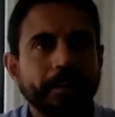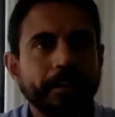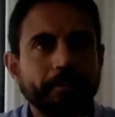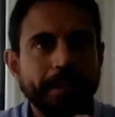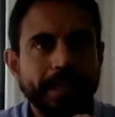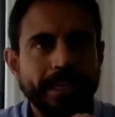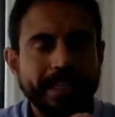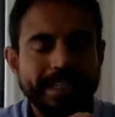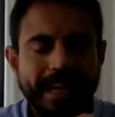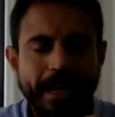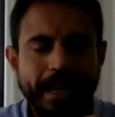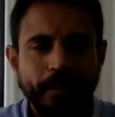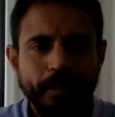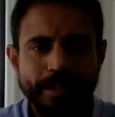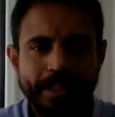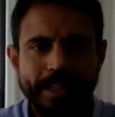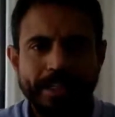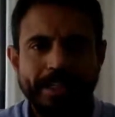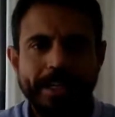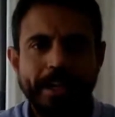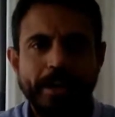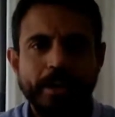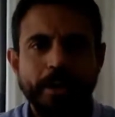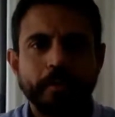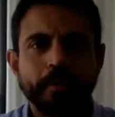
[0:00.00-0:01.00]
because I was a
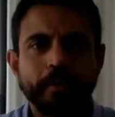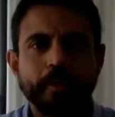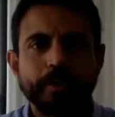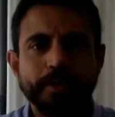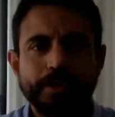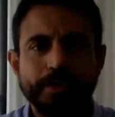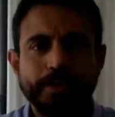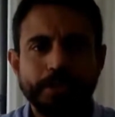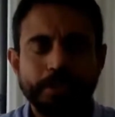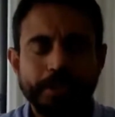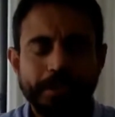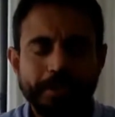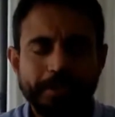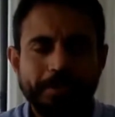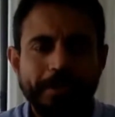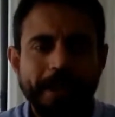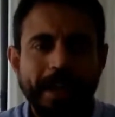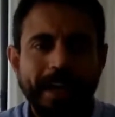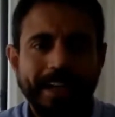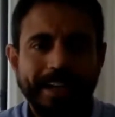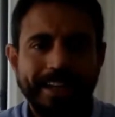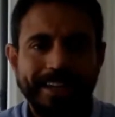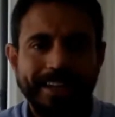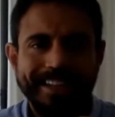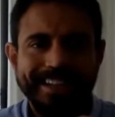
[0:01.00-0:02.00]
terrible student
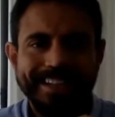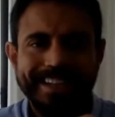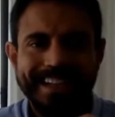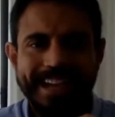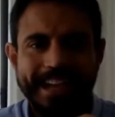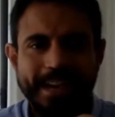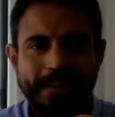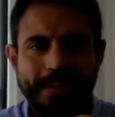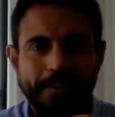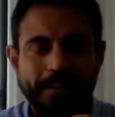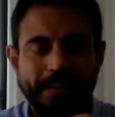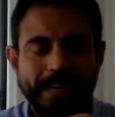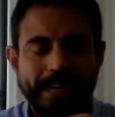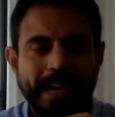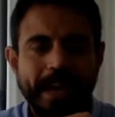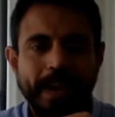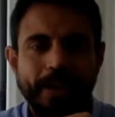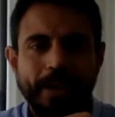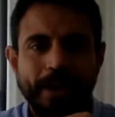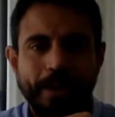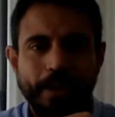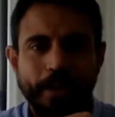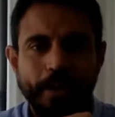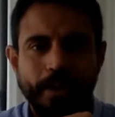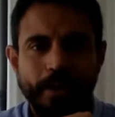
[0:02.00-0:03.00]
back in the day. But
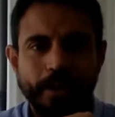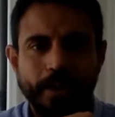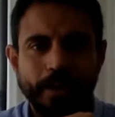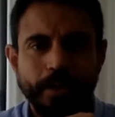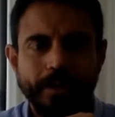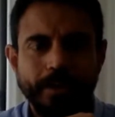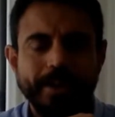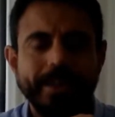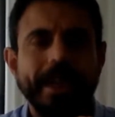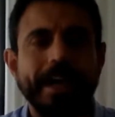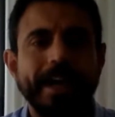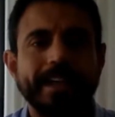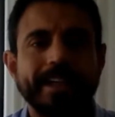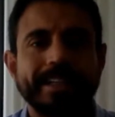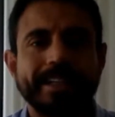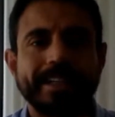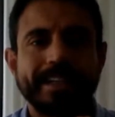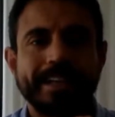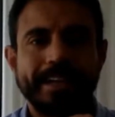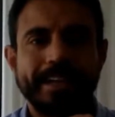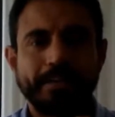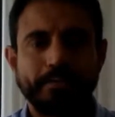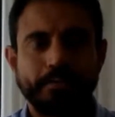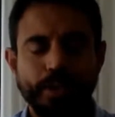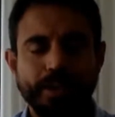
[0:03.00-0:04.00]
now I work with
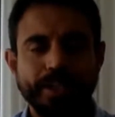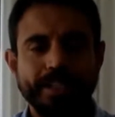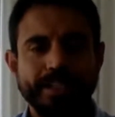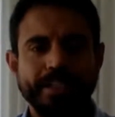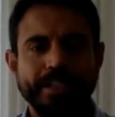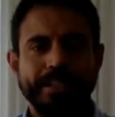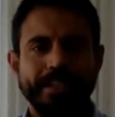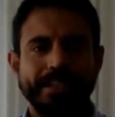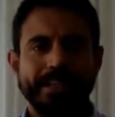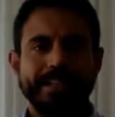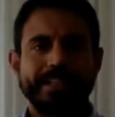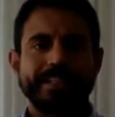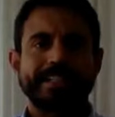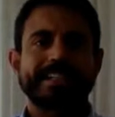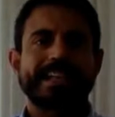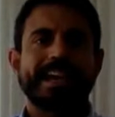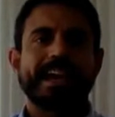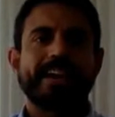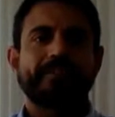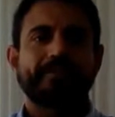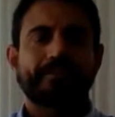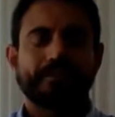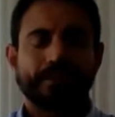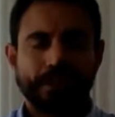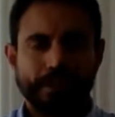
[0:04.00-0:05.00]
NASA and Princeton and
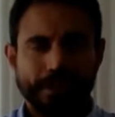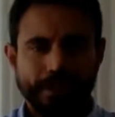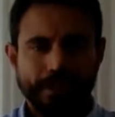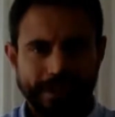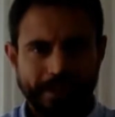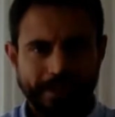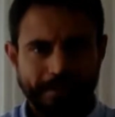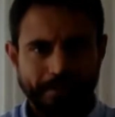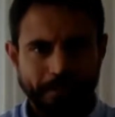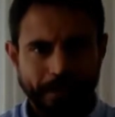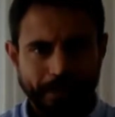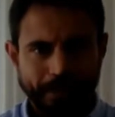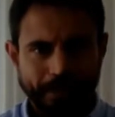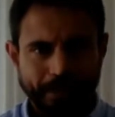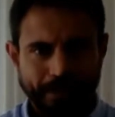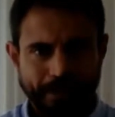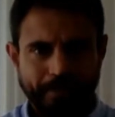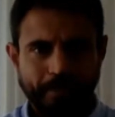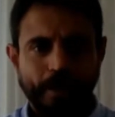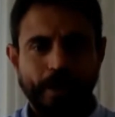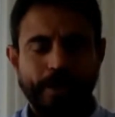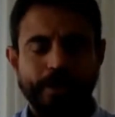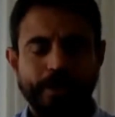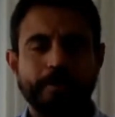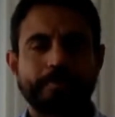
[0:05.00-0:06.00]
Stanford and much
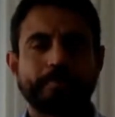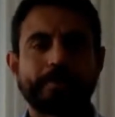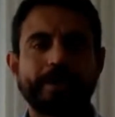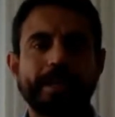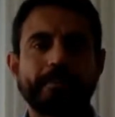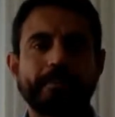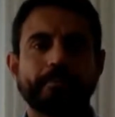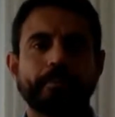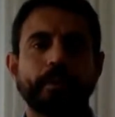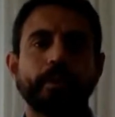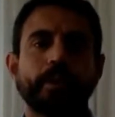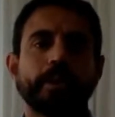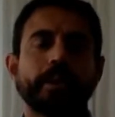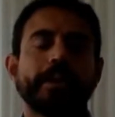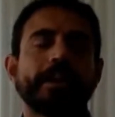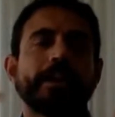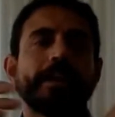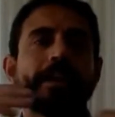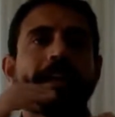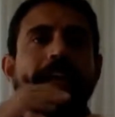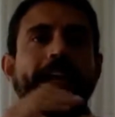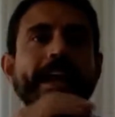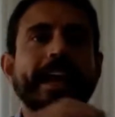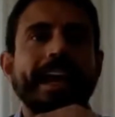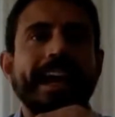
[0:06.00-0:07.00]
smarter people.
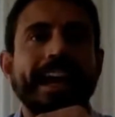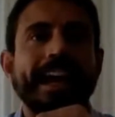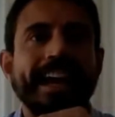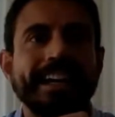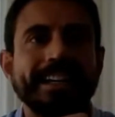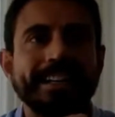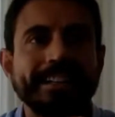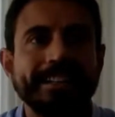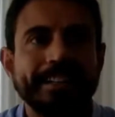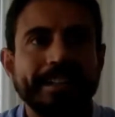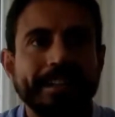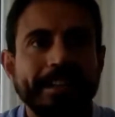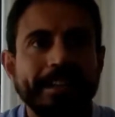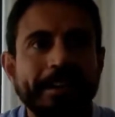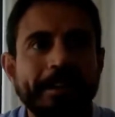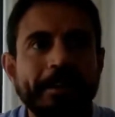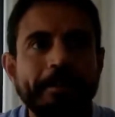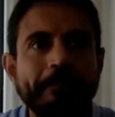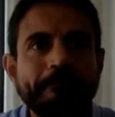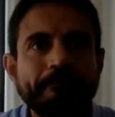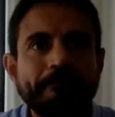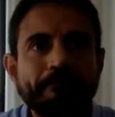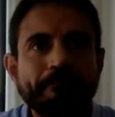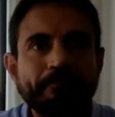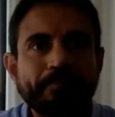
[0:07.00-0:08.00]
And
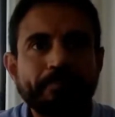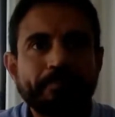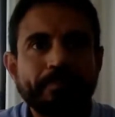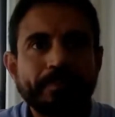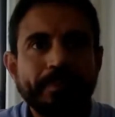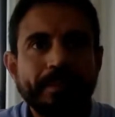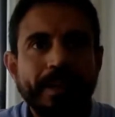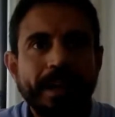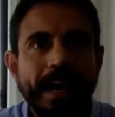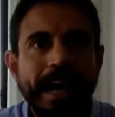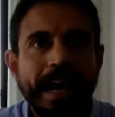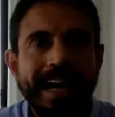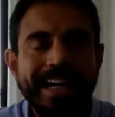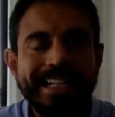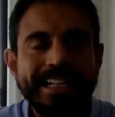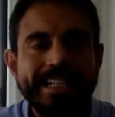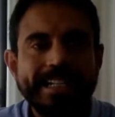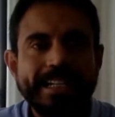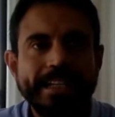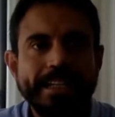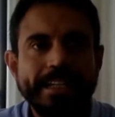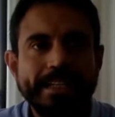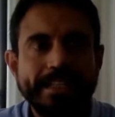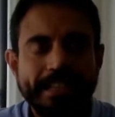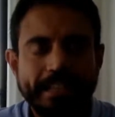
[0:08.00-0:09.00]
I
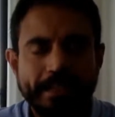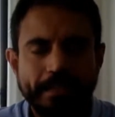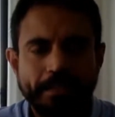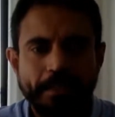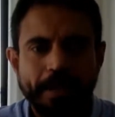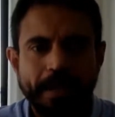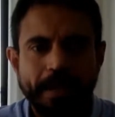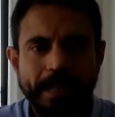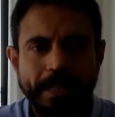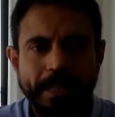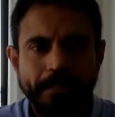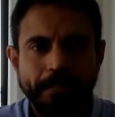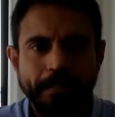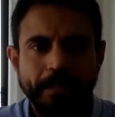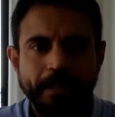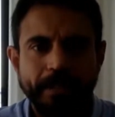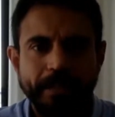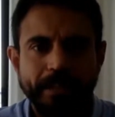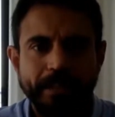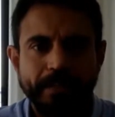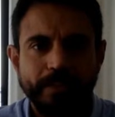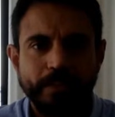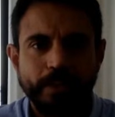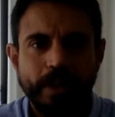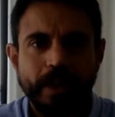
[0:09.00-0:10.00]
see this as a
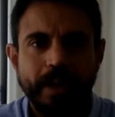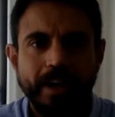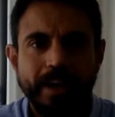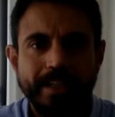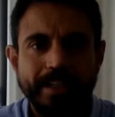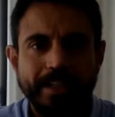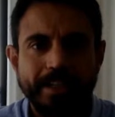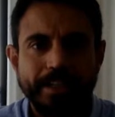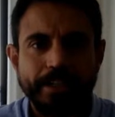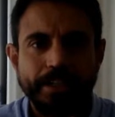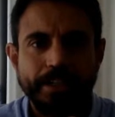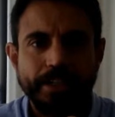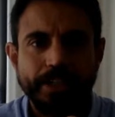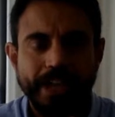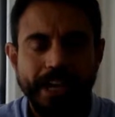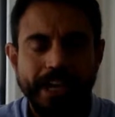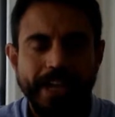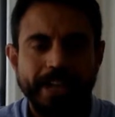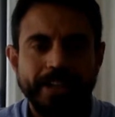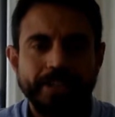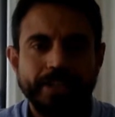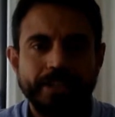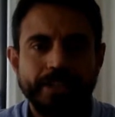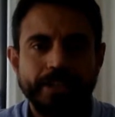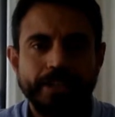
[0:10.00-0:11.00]
possibility for us to
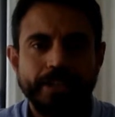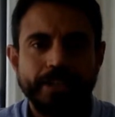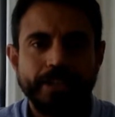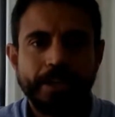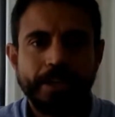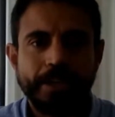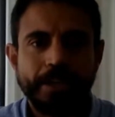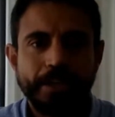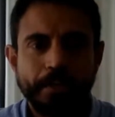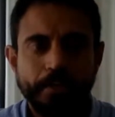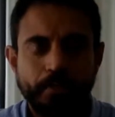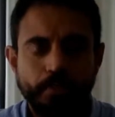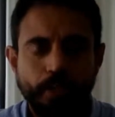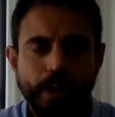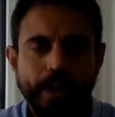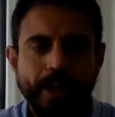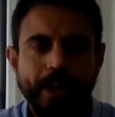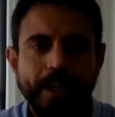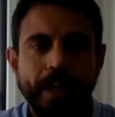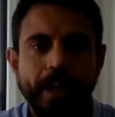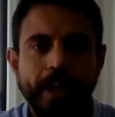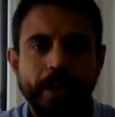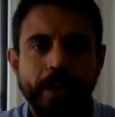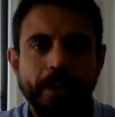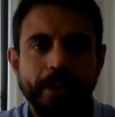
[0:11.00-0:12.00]
change the brain
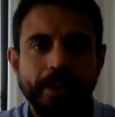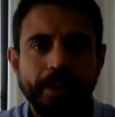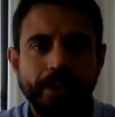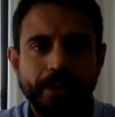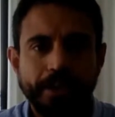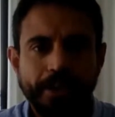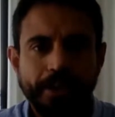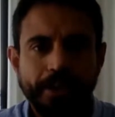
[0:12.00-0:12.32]
health